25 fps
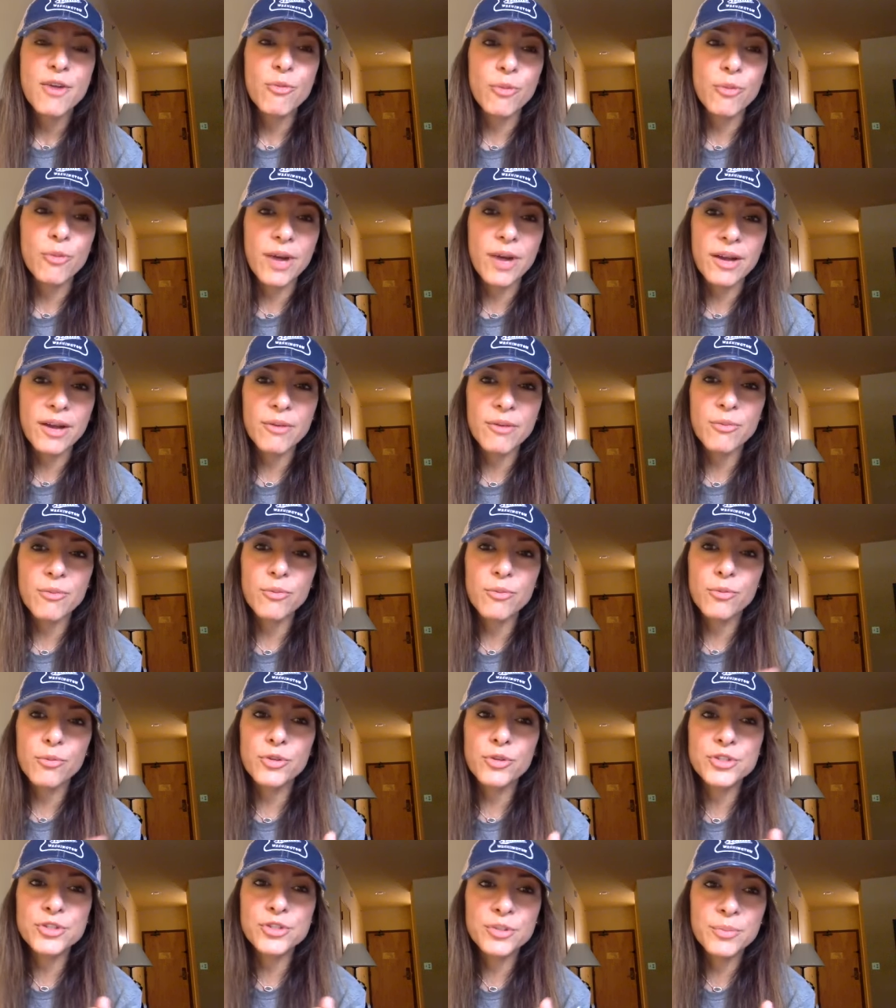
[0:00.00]
What
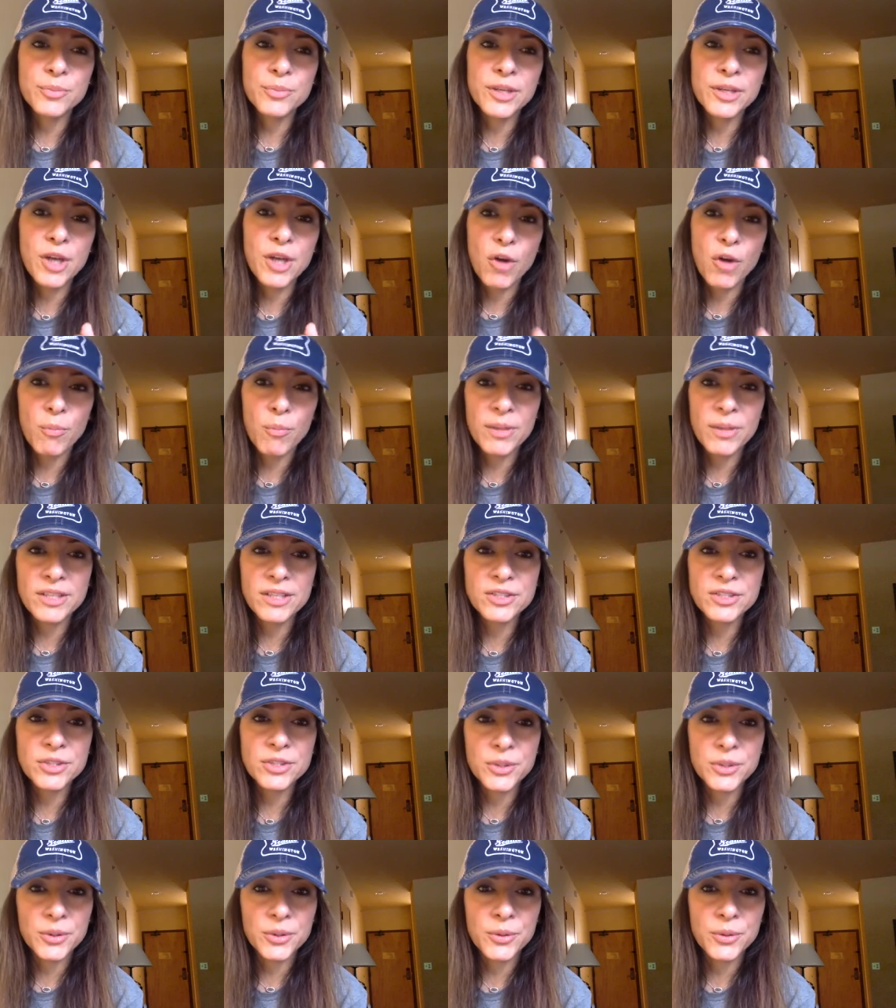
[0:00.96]
would you be open
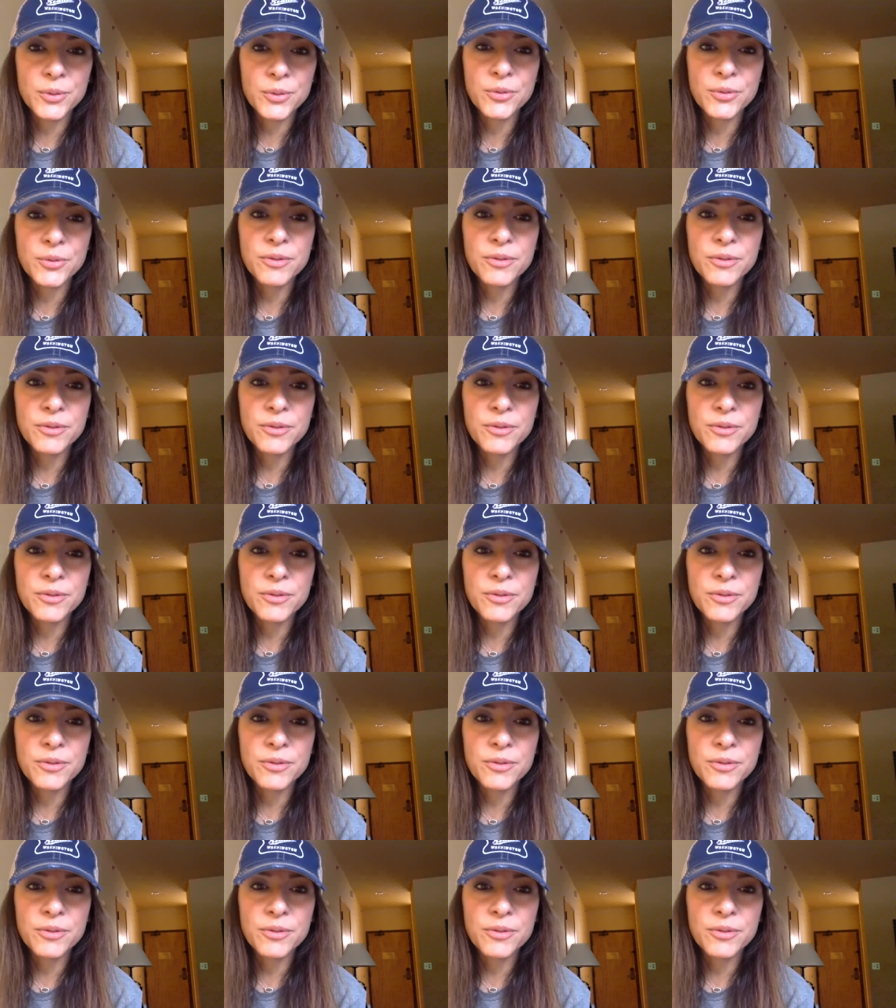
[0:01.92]
to